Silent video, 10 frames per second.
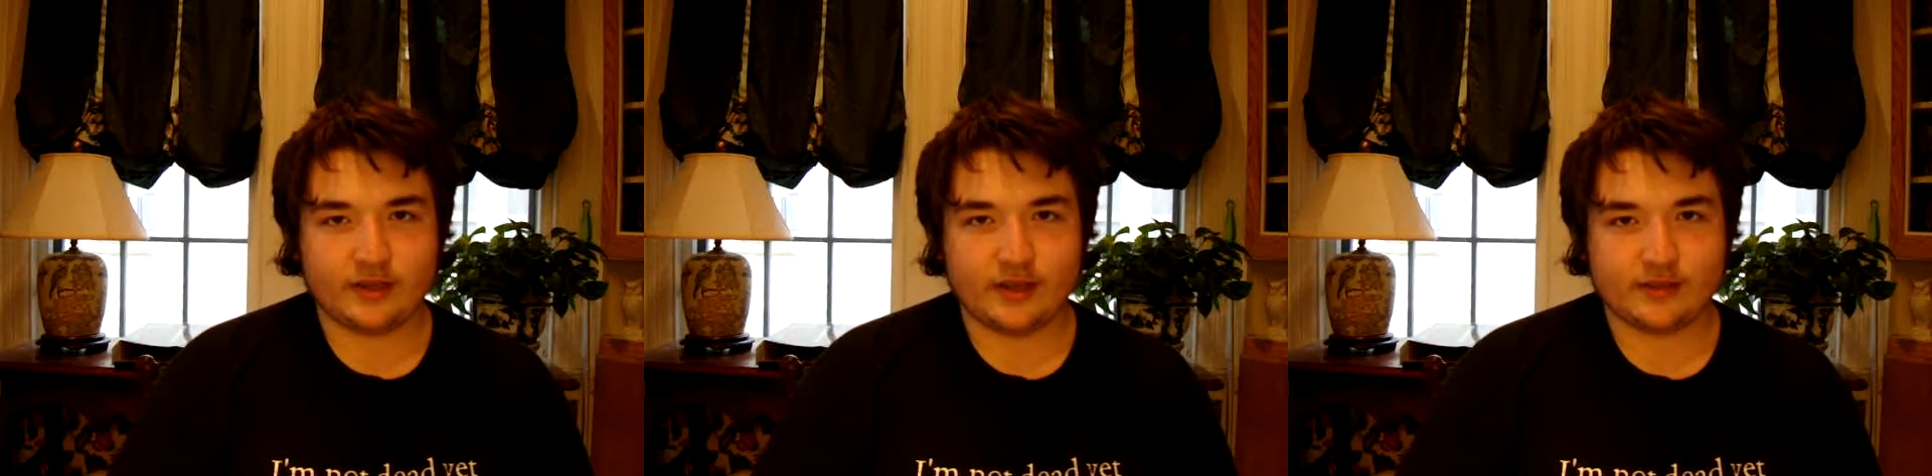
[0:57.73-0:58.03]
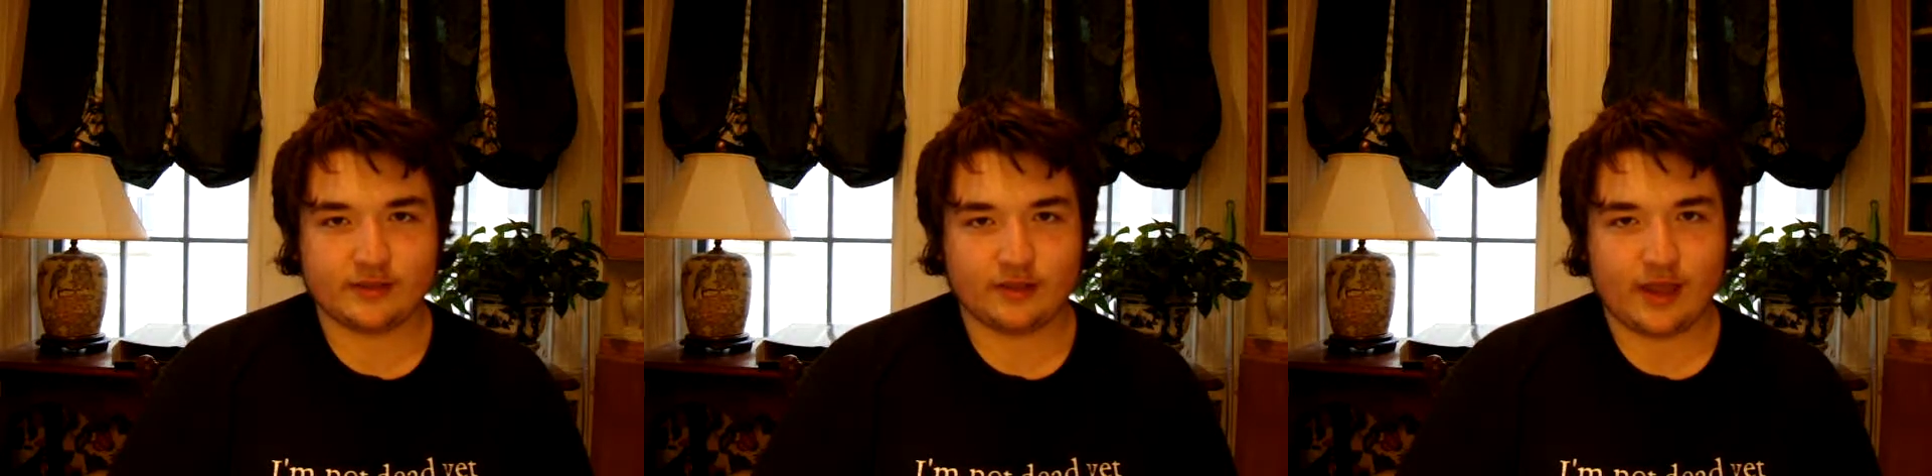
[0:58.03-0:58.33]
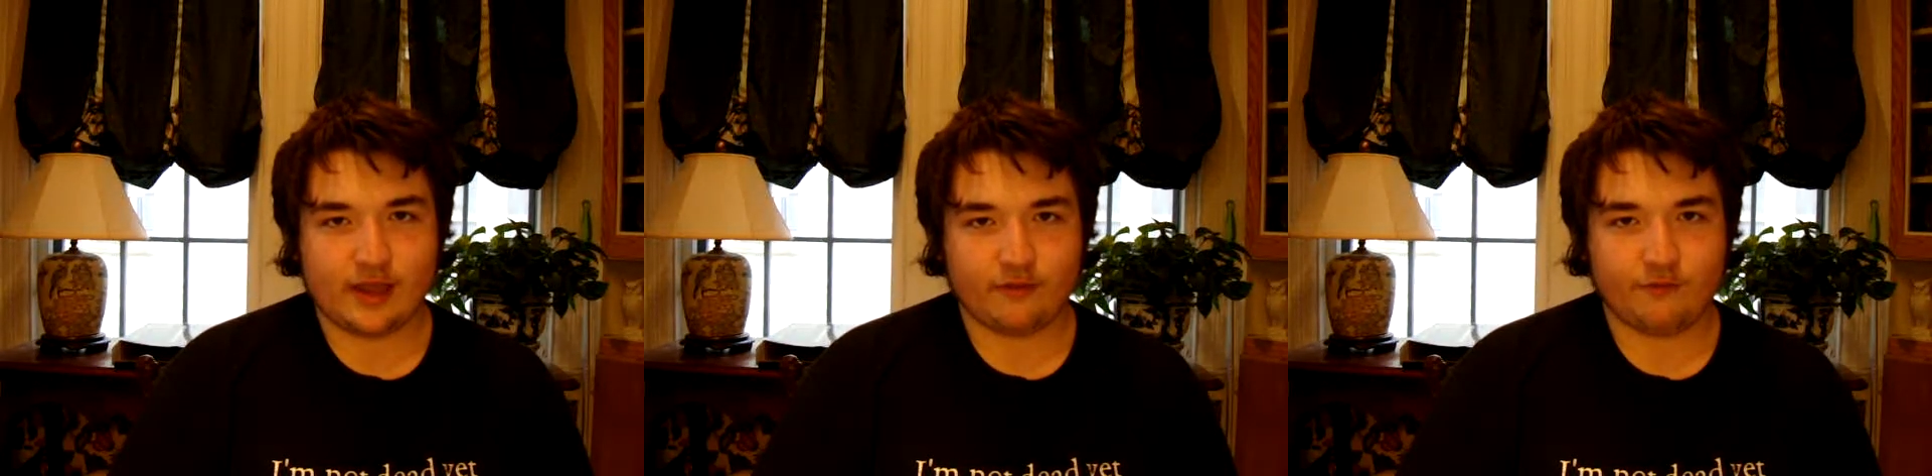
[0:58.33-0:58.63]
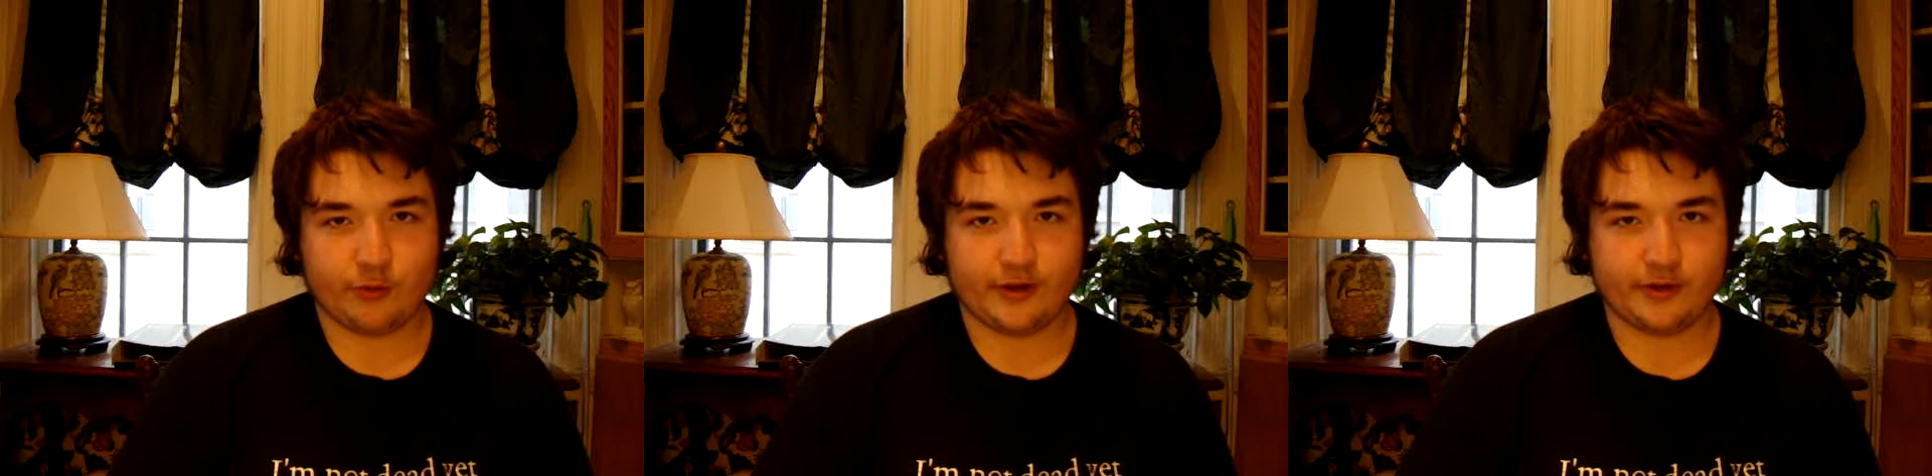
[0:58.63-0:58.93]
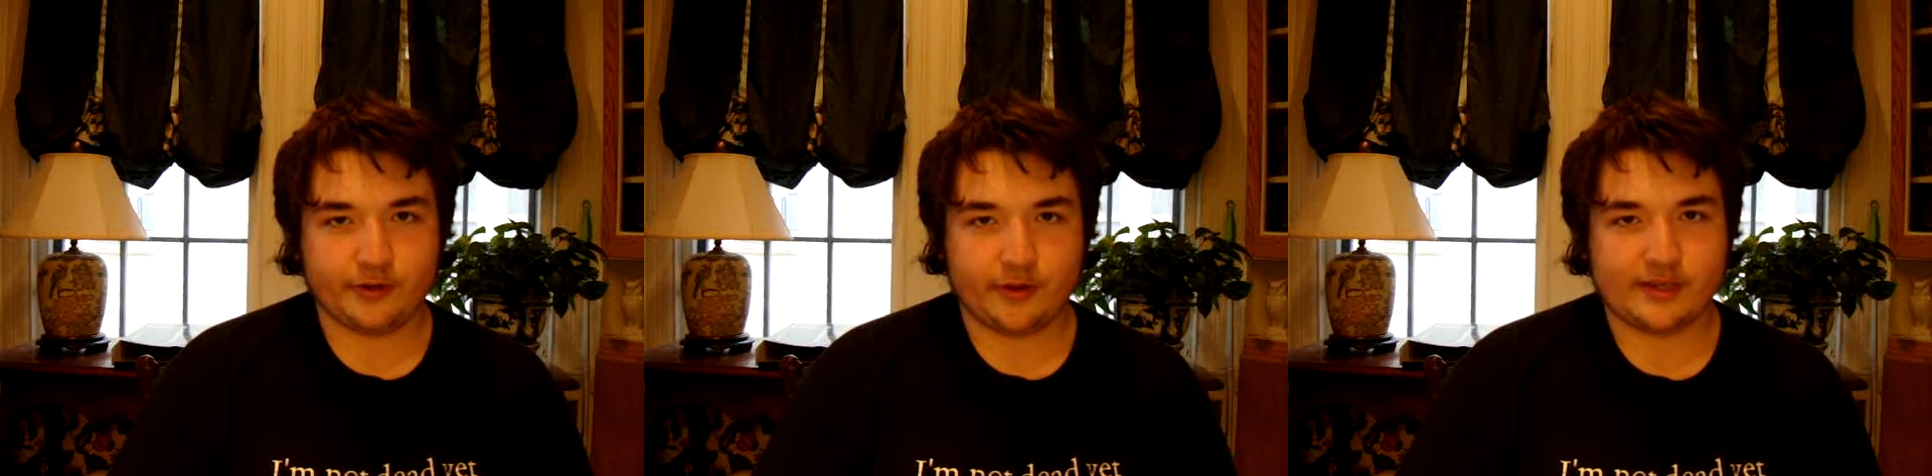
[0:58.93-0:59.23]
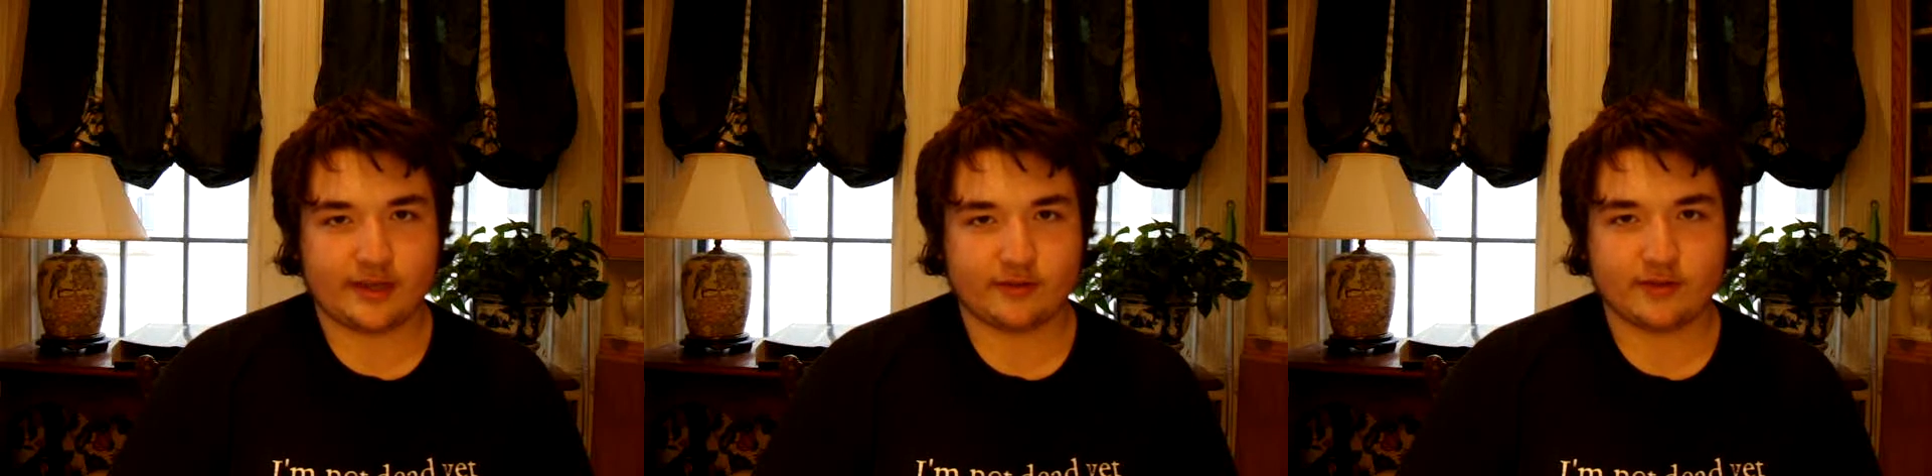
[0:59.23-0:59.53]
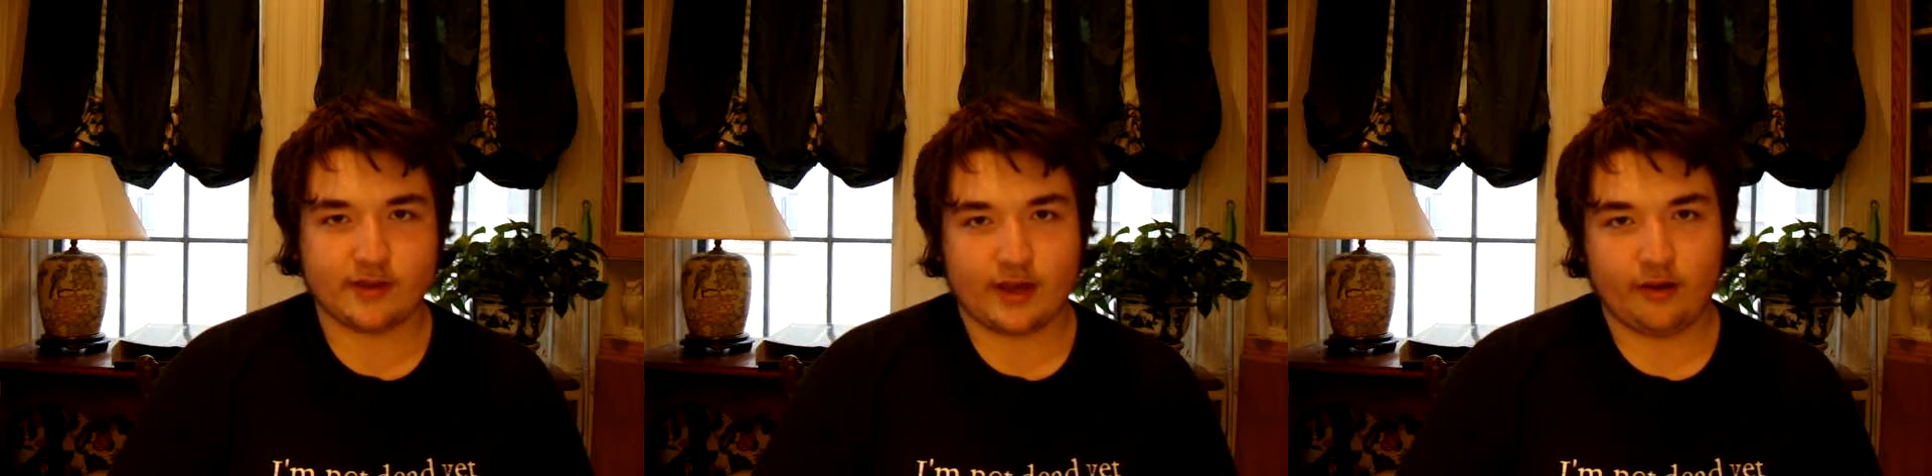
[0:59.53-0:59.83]
it's like 40 degrees
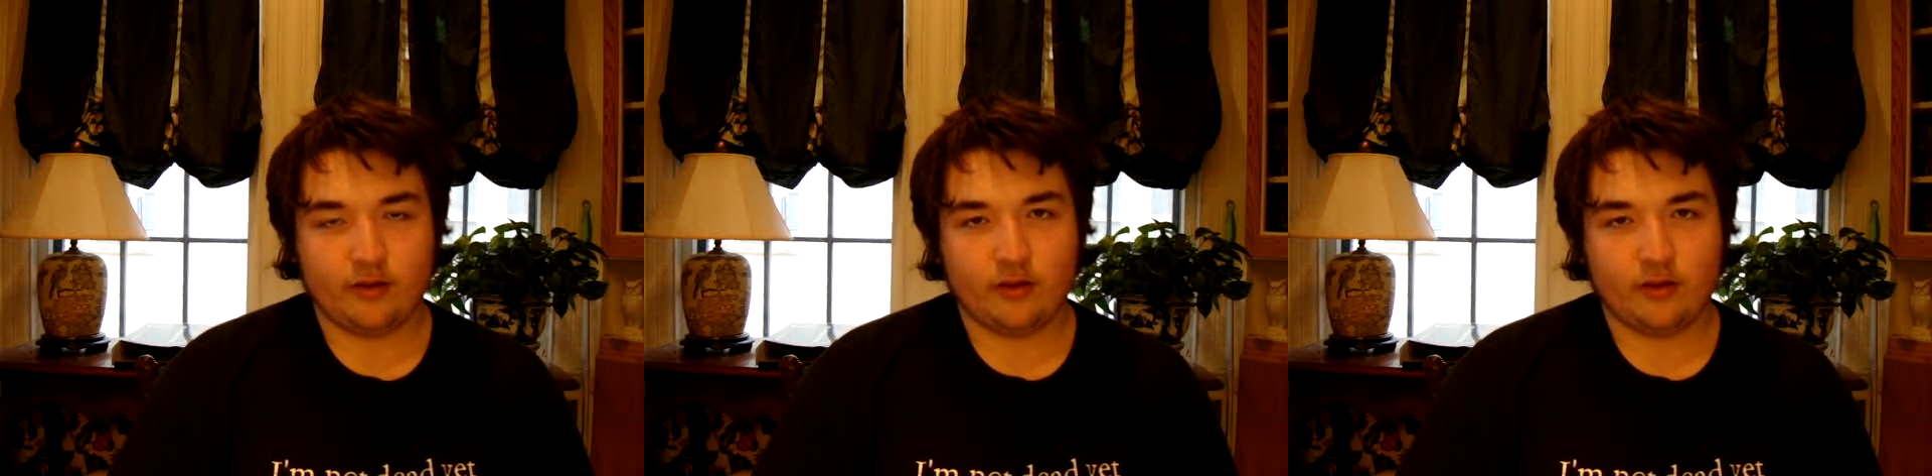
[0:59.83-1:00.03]
outside.